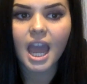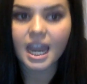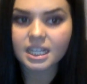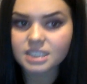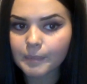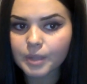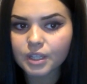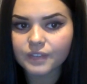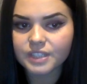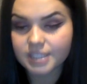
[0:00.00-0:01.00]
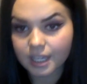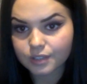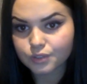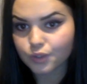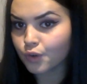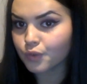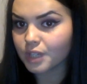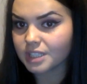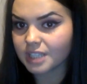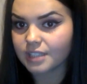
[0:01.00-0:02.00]
An example of a sales
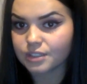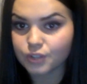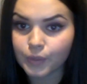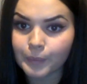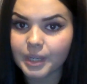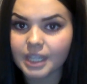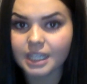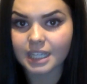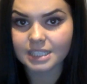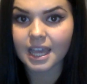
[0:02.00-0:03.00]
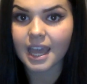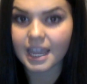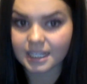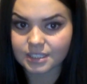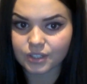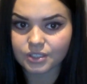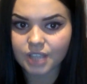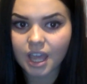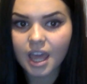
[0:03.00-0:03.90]
orientated company is ASOS.